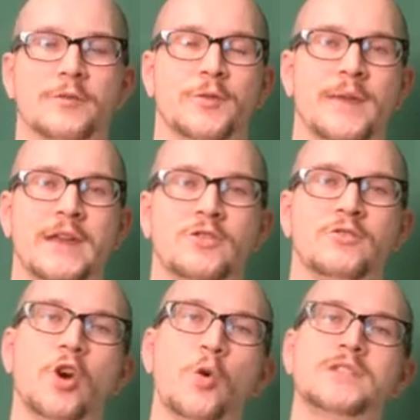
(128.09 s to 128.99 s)
them that you
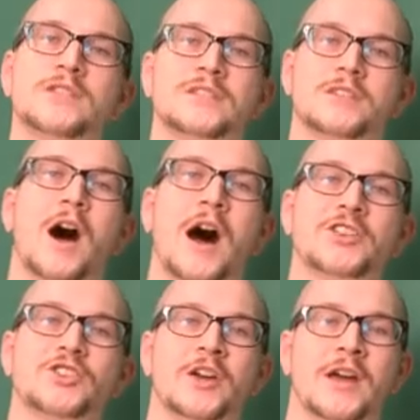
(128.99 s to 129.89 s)
know it's a
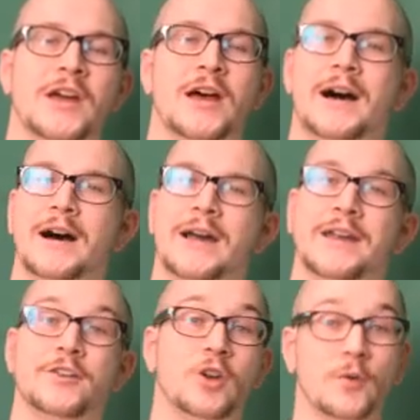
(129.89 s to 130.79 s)
Scotch, and
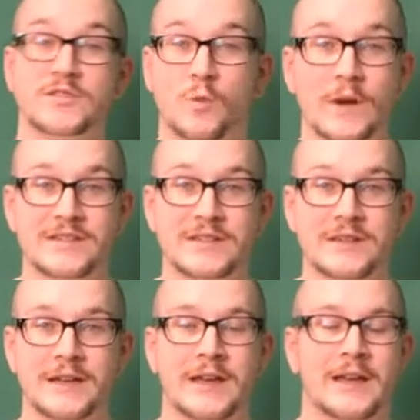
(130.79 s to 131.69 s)
you know it's a whiskey.